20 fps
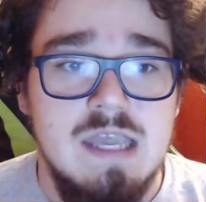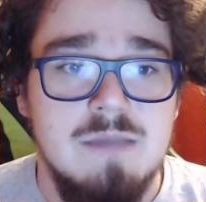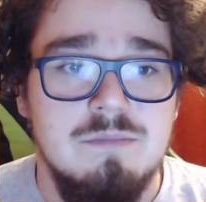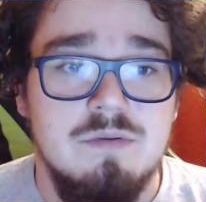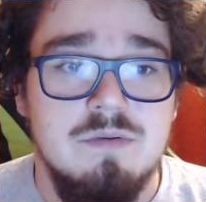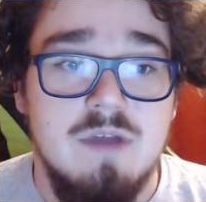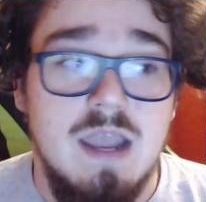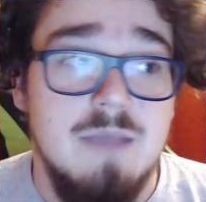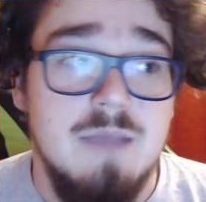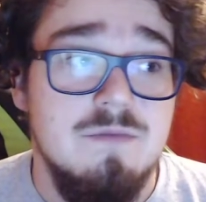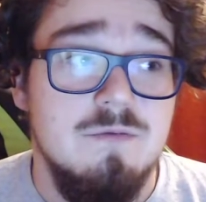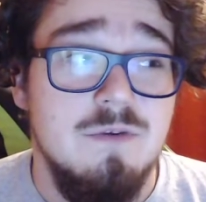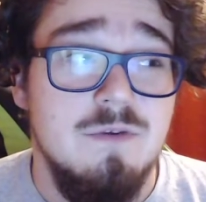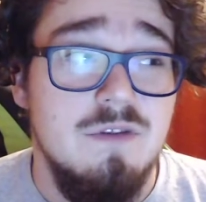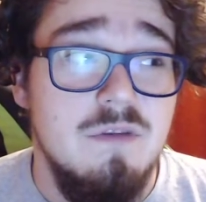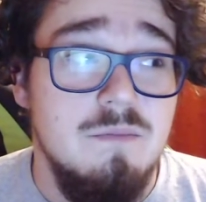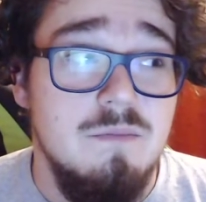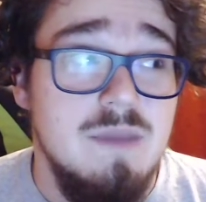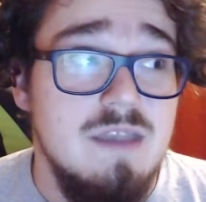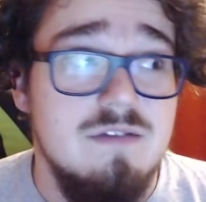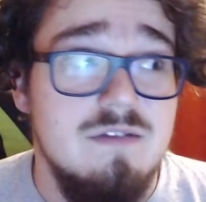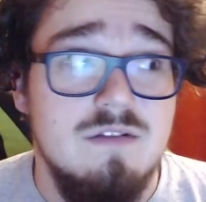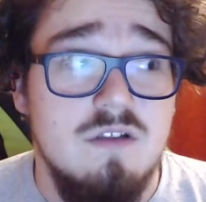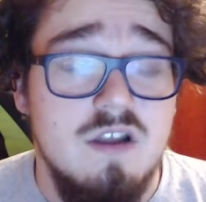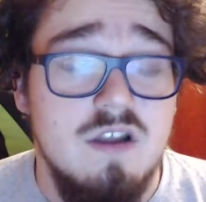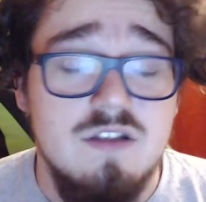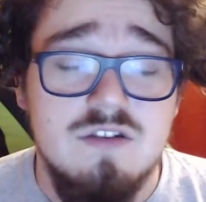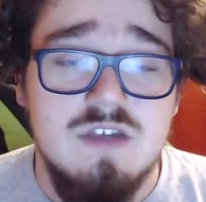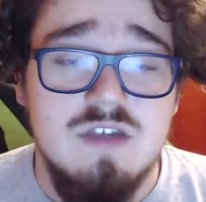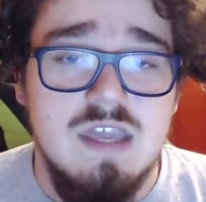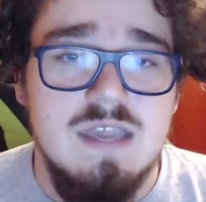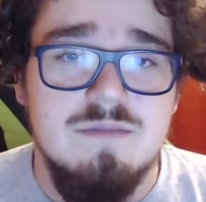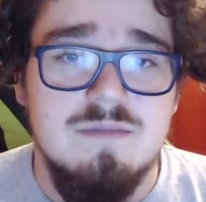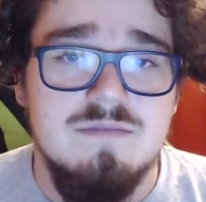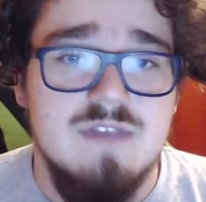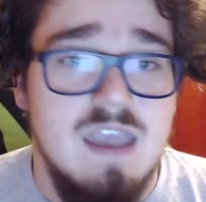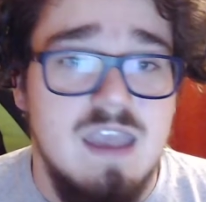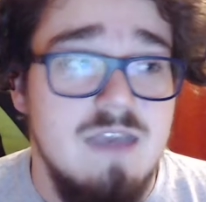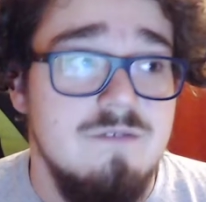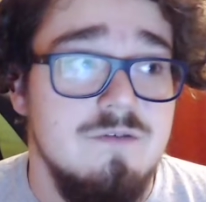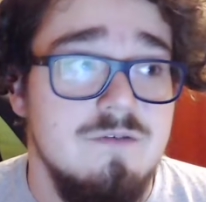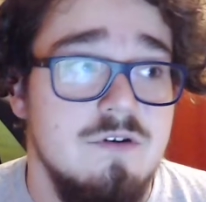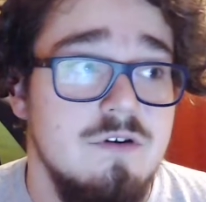perhaps one of the best launch games ever,